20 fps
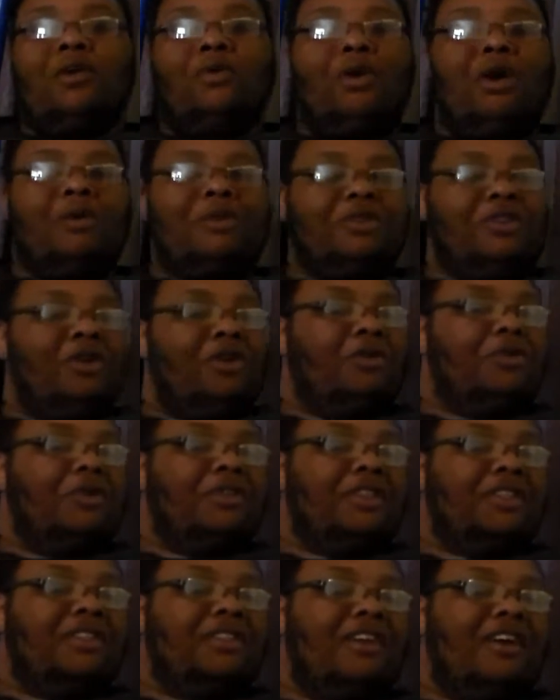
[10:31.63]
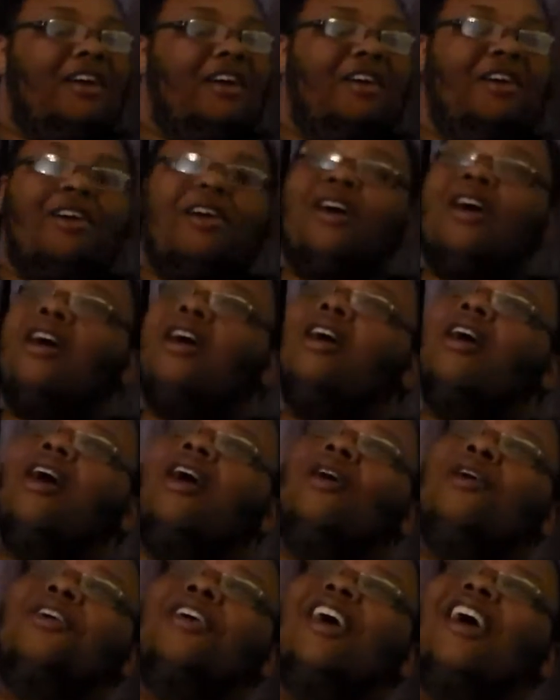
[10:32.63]
where I was going with this? Oh
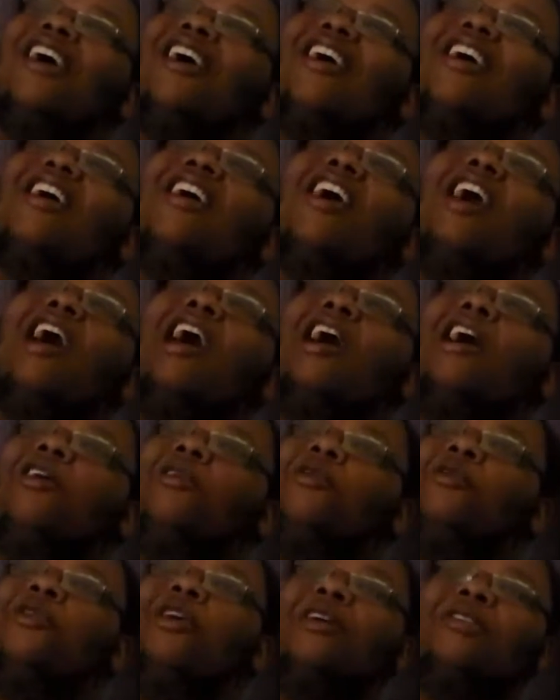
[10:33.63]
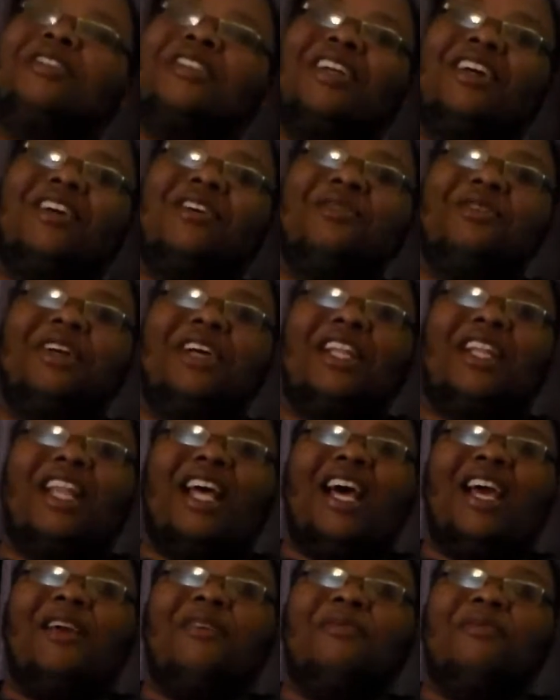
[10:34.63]
yeah. Where I was going with,
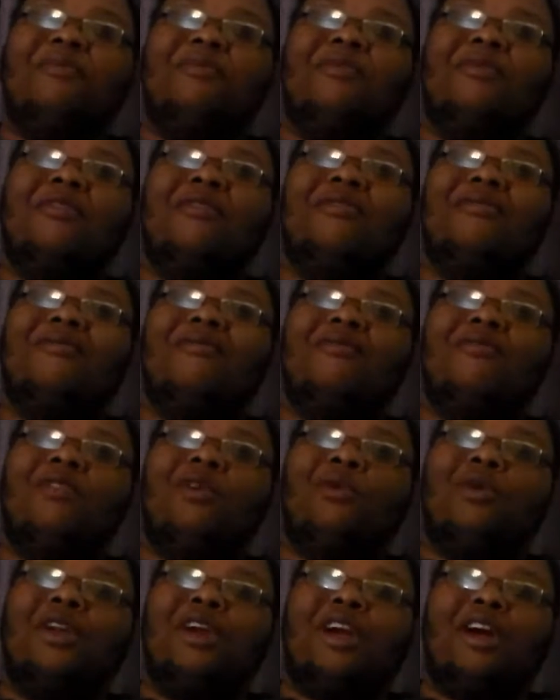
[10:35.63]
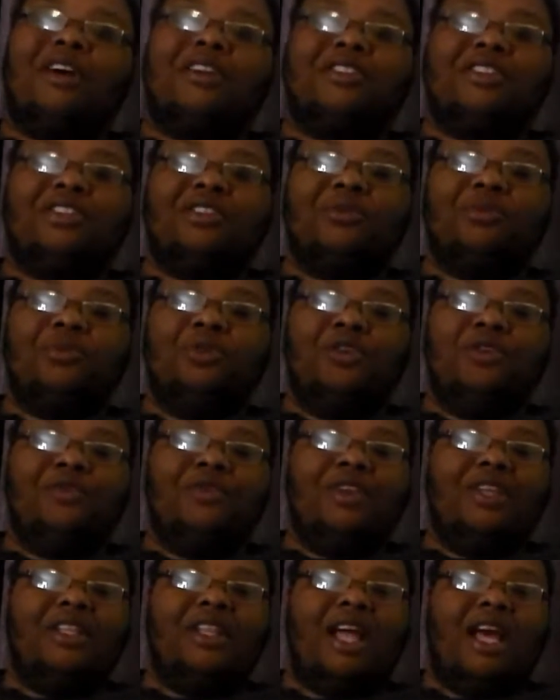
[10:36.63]
like, when it comes to the
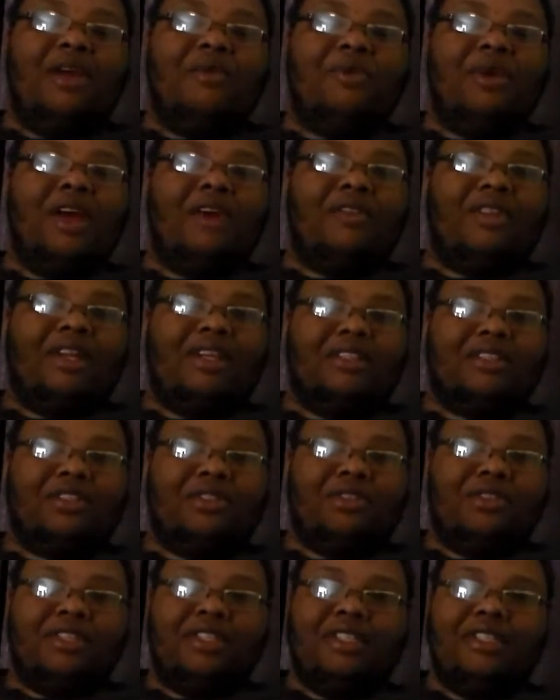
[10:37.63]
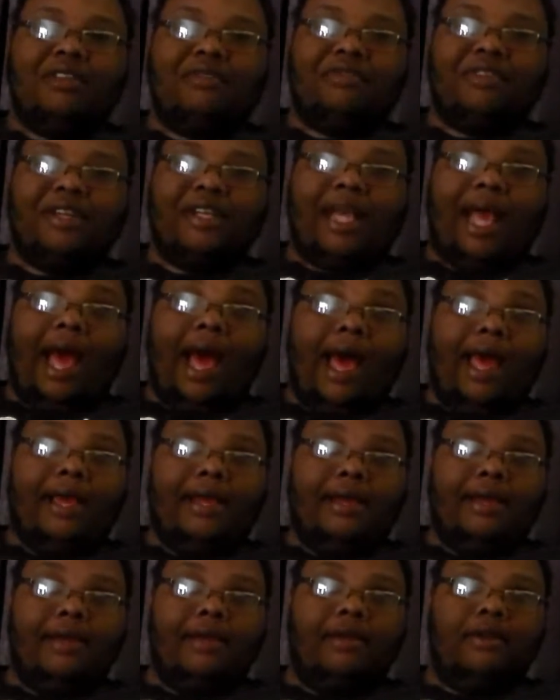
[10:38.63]
movie, like, we have like a totally different
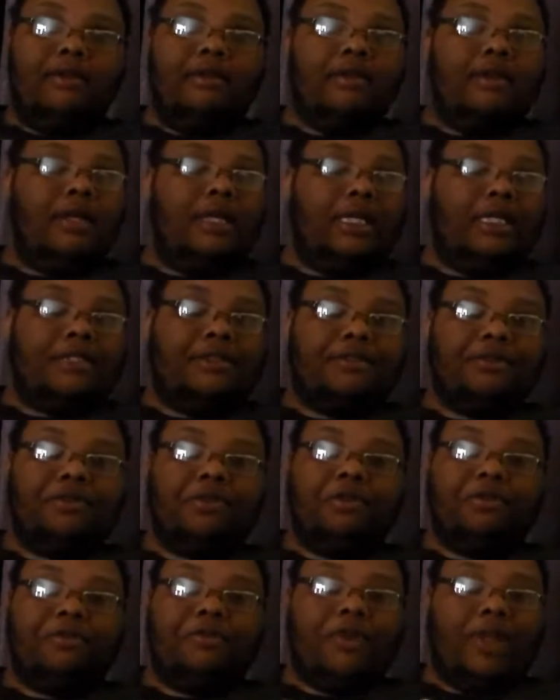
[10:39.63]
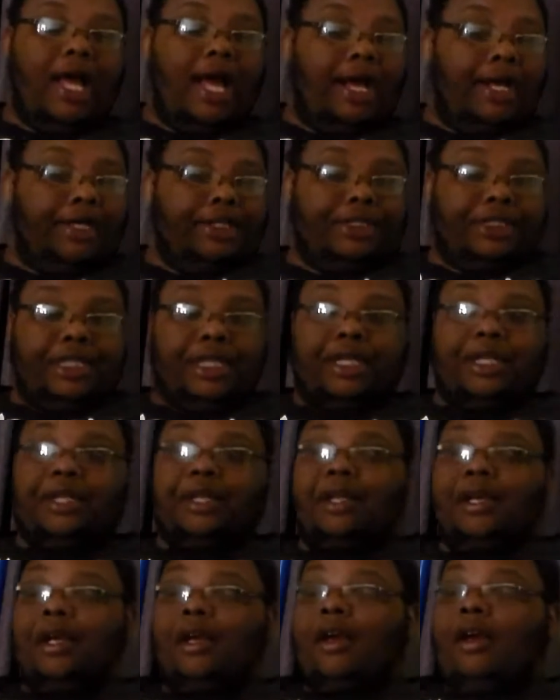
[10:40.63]
guy as the Flash,
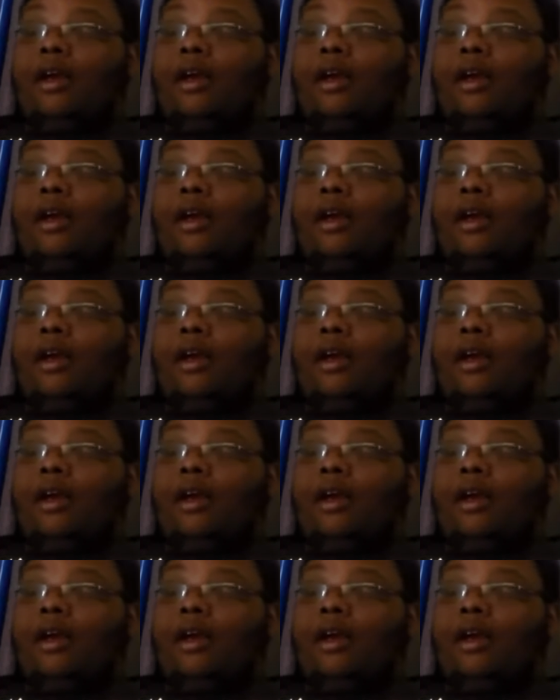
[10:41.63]
and